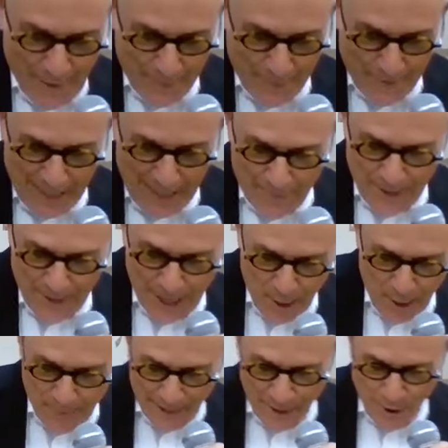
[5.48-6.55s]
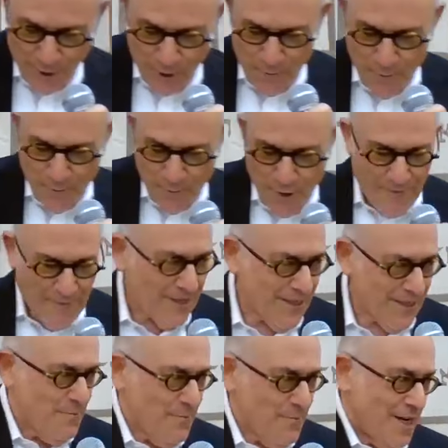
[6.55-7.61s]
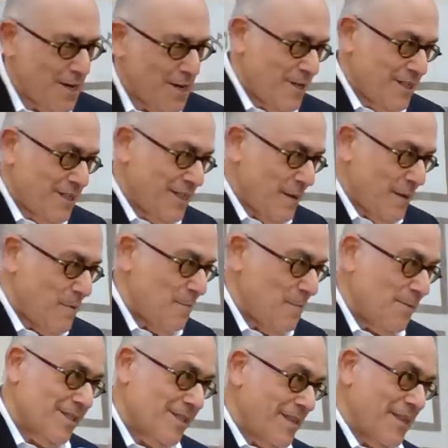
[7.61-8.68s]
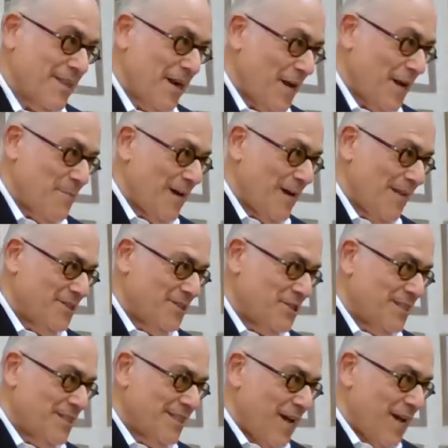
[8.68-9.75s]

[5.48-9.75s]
Rabbi Lapin, I already told you privately, but I want to say publicly that I apologize.